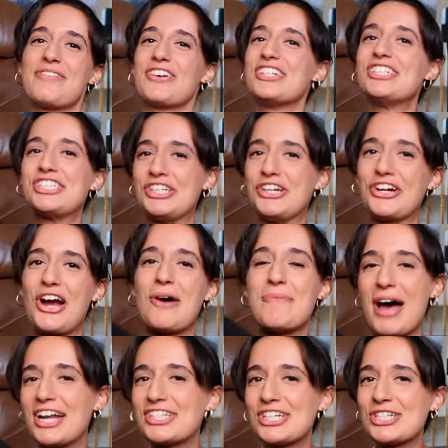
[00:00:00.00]
and my friend Shira got
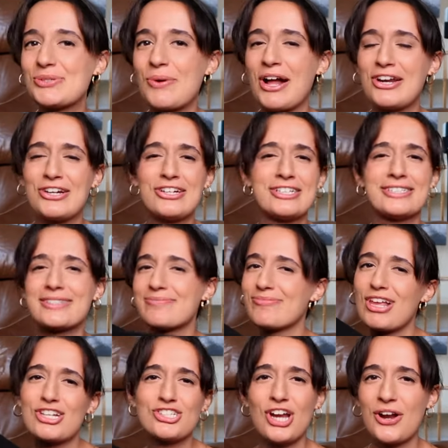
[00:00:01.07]
matching sweaters.
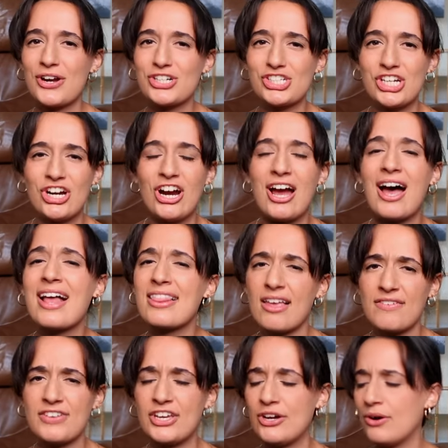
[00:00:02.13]
Shout out Shira, I
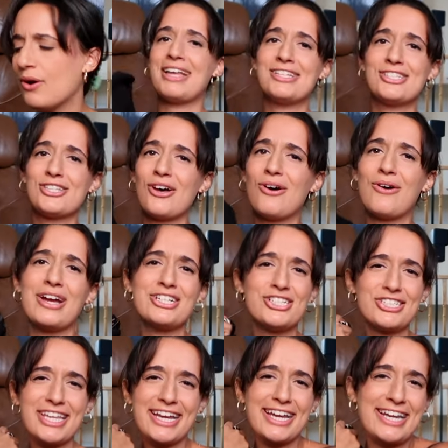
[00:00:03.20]
love you. And so it's
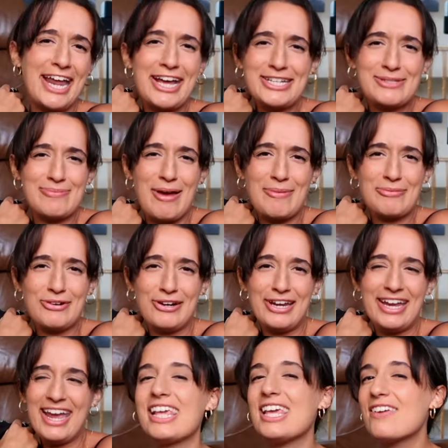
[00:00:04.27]
just like a nice
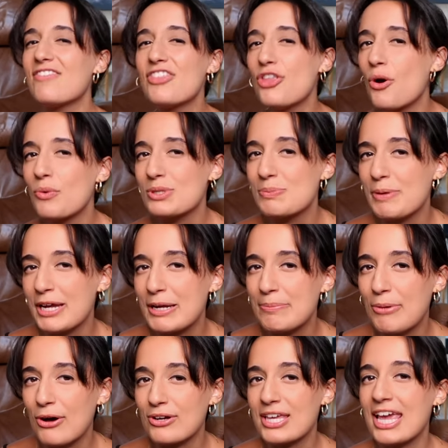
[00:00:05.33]
memory. Even though it was big
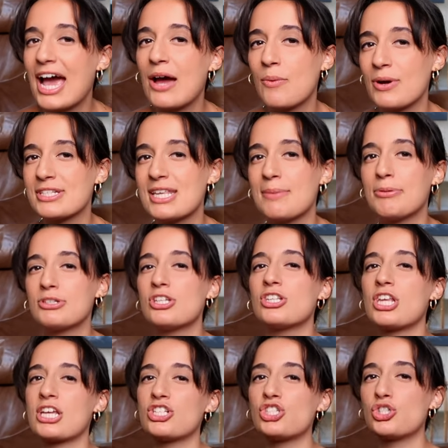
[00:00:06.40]
and bulky, I was able to
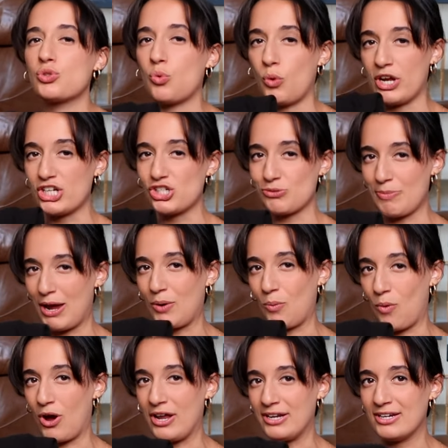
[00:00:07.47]
like squish my
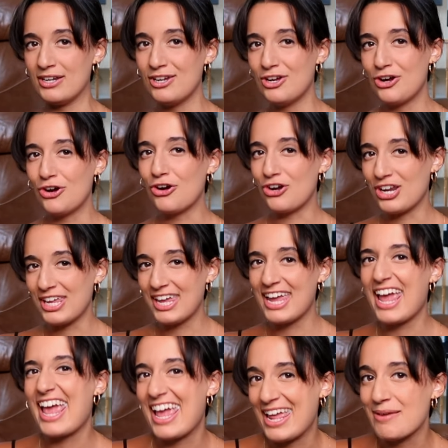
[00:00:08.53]
one
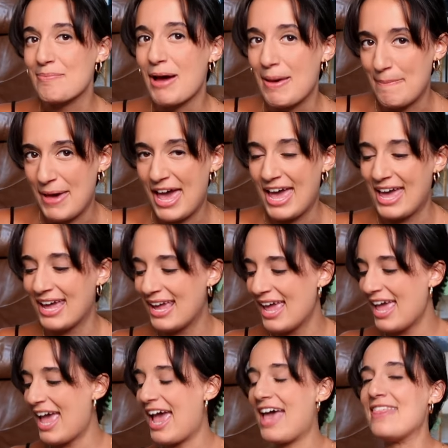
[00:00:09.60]
hoodie in my bag,
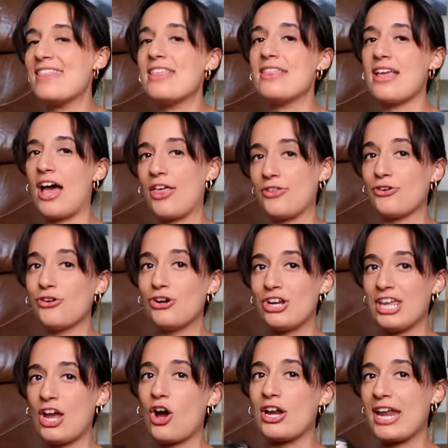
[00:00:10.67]
and then the other
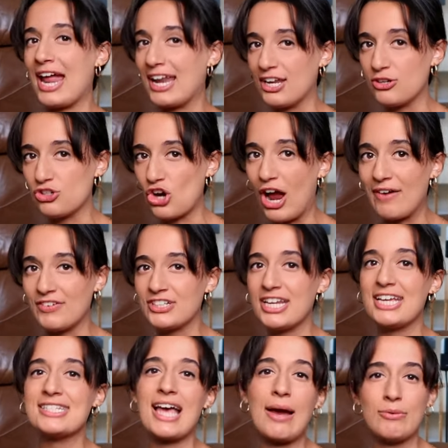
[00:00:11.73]
hoodie on any travel
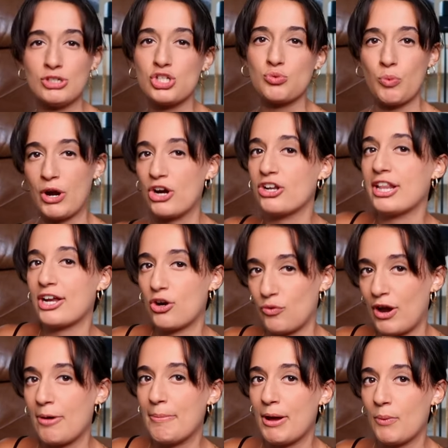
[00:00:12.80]
days, I would just wear it like
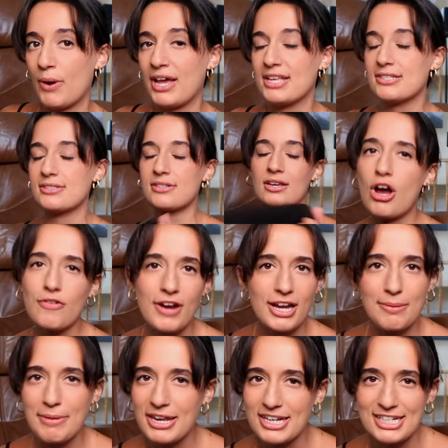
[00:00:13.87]
around my waist. Not
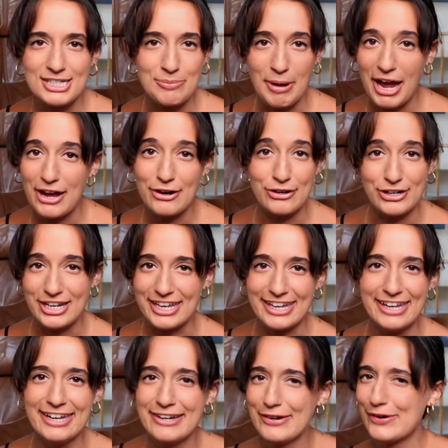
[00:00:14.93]
recommending to buy a
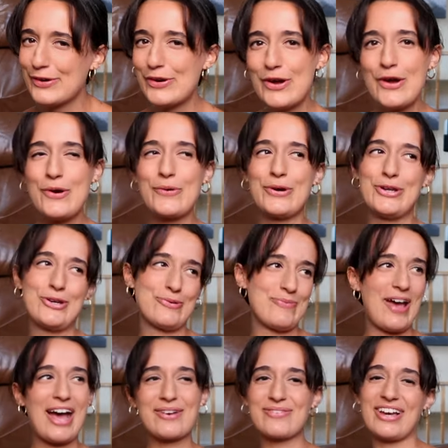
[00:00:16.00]
hoodie when you're
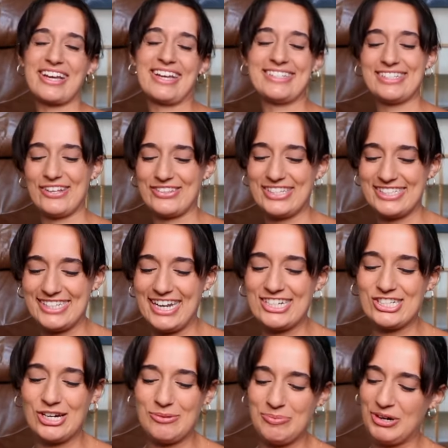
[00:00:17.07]
backpacking Southeast
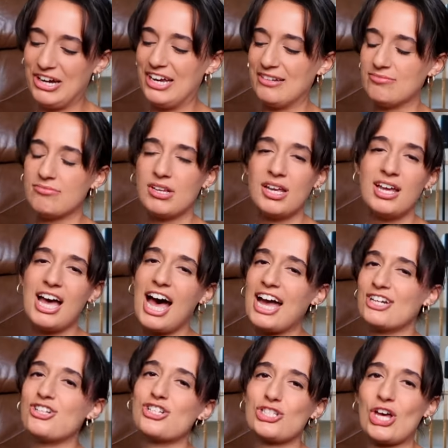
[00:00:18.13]
Asia, but
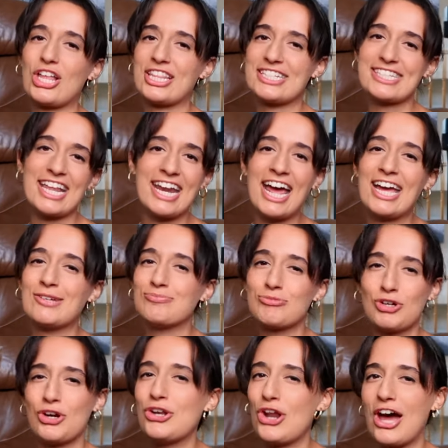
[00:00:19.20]
I just saw this and I
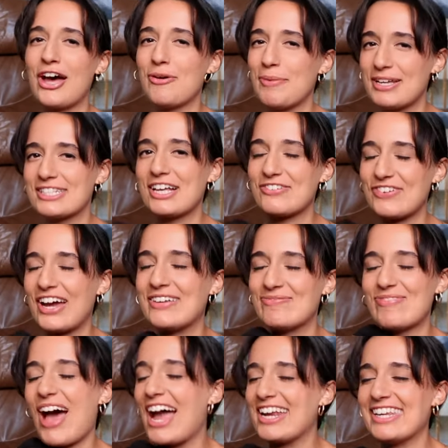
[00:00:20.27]
could not help myself.
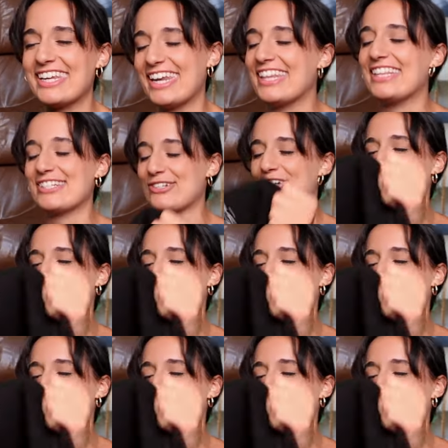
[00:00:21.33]
I needed this